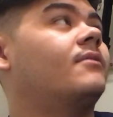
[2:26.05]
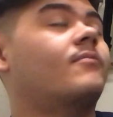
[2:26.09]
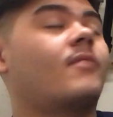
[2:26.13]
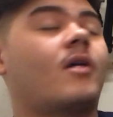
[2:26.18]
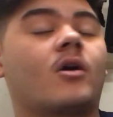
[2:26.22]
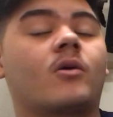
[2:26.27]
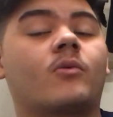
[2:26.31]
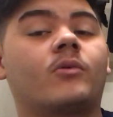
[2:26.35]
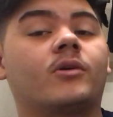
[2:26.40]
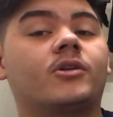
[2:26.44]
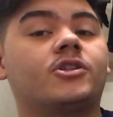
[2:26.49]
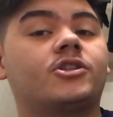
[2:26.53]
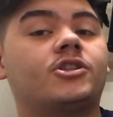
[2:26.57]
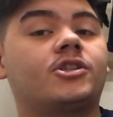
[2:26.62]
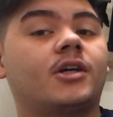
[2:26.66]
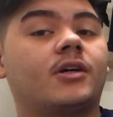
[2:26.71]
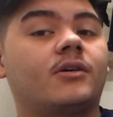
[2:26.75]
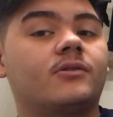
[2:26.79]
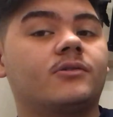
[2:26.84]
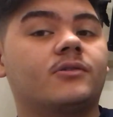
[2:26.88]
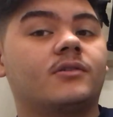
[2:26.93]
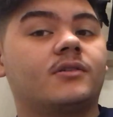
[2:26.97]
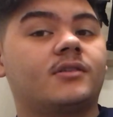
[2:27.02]
Mach 1
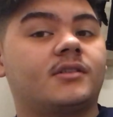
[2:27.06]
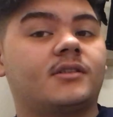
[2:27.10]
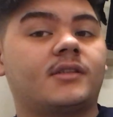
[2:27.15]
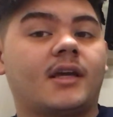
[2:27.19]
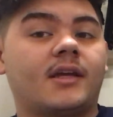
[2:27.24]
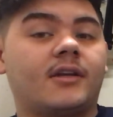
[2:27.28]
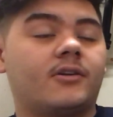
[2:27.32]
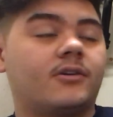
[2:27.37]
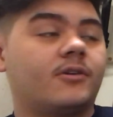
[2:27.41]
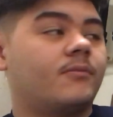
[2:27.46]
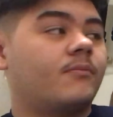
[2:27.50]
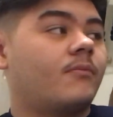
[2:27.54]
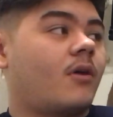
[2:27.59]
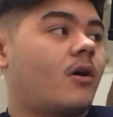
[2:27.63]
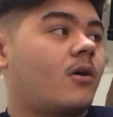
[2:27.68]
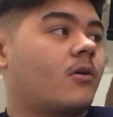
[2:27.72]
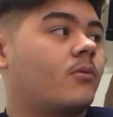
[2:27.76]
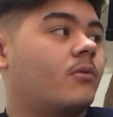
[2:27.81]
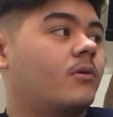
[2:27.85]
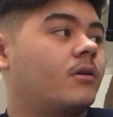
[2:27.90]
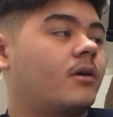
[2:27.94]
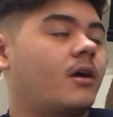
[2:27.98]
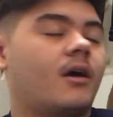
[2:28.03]
shells, or the standard
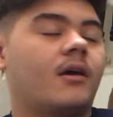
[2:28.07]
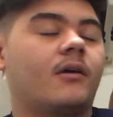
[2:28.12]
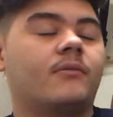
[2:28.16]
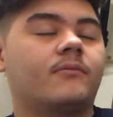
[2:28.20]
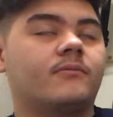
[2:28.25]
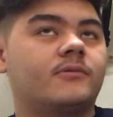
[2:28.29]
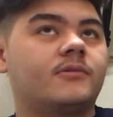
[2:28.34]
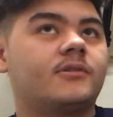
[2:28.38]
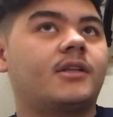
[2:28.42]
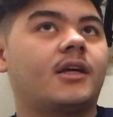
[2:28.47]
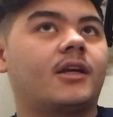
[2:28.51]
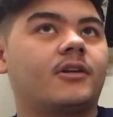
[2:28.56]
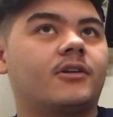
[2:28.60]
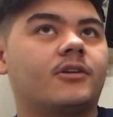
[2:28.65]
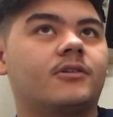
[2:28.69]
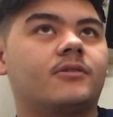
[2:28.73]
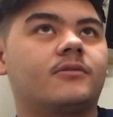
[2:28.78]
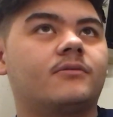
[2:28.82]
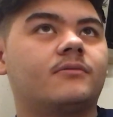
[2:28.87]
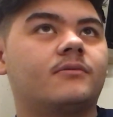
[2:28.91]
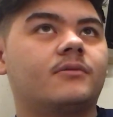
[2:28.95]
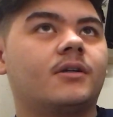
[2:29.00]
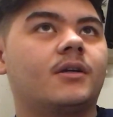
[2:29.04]
Mach
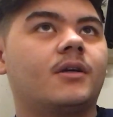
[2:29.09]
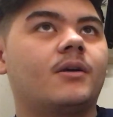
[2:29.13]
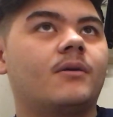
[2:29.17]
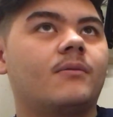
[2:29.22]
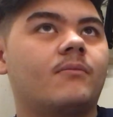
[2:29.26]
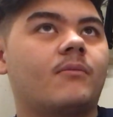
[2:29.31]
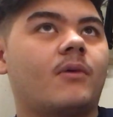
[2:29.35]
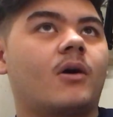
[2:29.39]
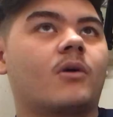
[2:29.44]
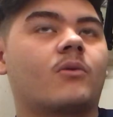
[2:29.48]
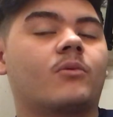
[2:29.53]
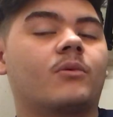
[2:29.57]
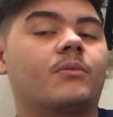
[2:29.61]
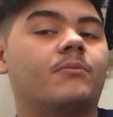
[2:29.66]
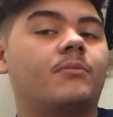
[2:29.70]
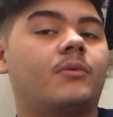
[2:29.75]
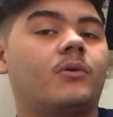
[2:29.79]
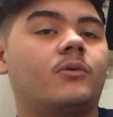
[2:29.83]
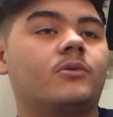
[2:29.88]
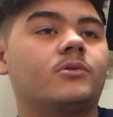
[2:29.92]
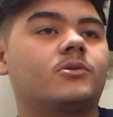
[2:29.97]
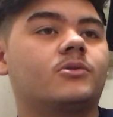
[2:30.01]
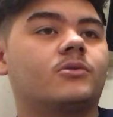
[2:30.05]
1
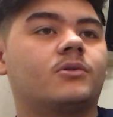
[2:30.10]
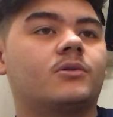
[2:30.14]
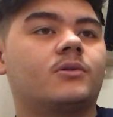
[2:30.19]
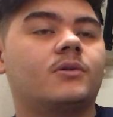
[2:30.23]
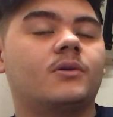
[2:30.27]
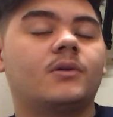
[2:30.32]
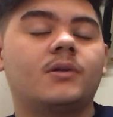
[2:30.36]
bolt.